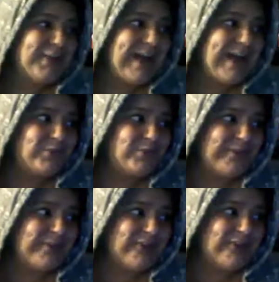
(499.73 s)
after the
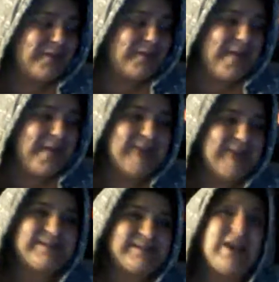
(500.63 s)
gastric bypass. I
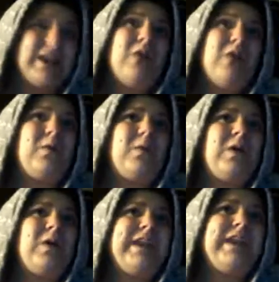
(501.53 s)
was like, well,
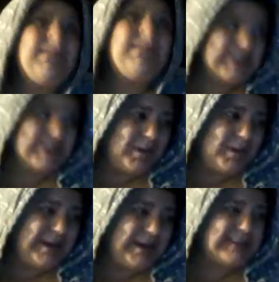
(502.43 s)
even just a little
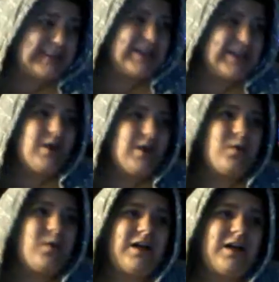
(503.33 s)
bit. And he's like,
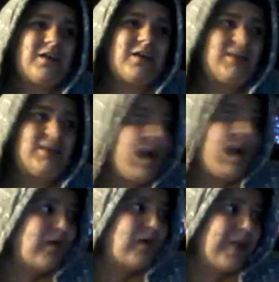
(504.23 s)
well,
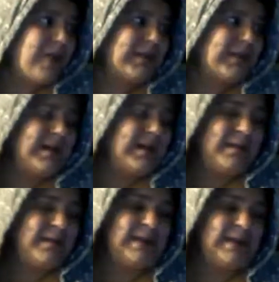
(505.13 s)
no, not really. I
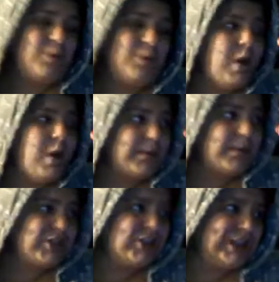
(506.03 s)
mean, if you want to
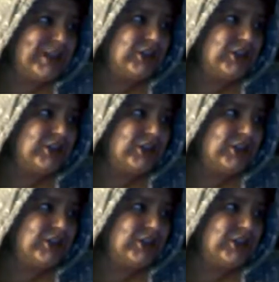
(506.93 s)
push it,